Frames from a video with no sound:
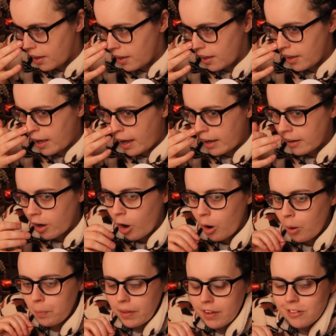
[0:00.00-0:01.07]
I
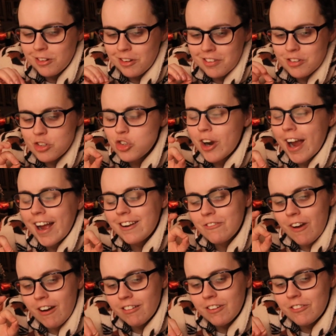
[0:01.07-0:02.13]
hope they just tread
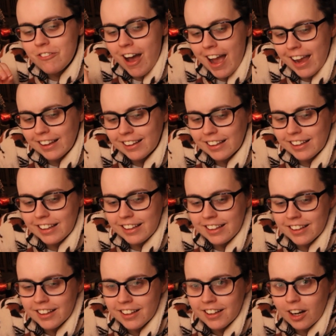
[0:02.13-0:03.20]
very finely
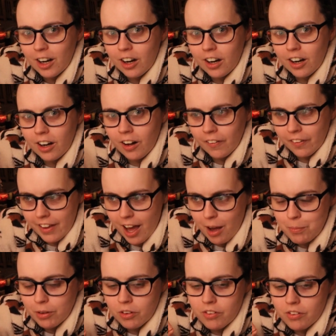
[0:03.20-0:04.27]
on that,
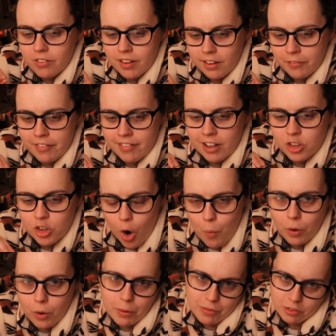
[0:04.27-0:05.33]
because obviously I don't
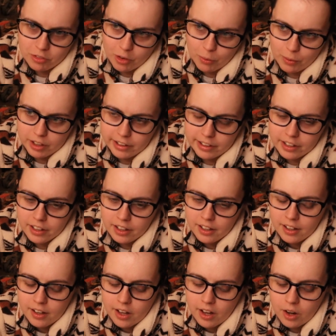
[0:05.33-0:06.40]
want him to ruin
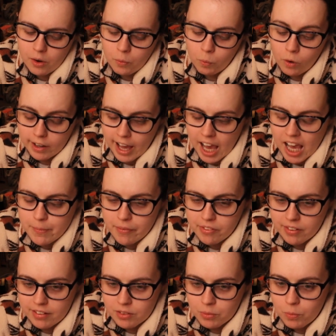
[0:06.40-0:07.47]
what came of
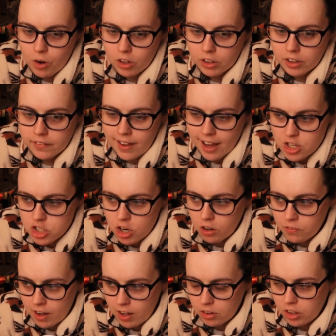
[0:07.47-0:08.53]
season 1 and that shock
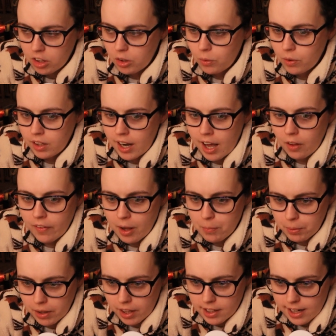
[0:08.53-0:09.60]
value and how that
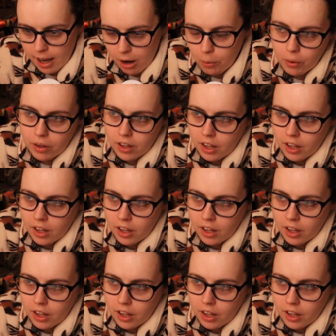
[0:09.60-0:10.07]
played out.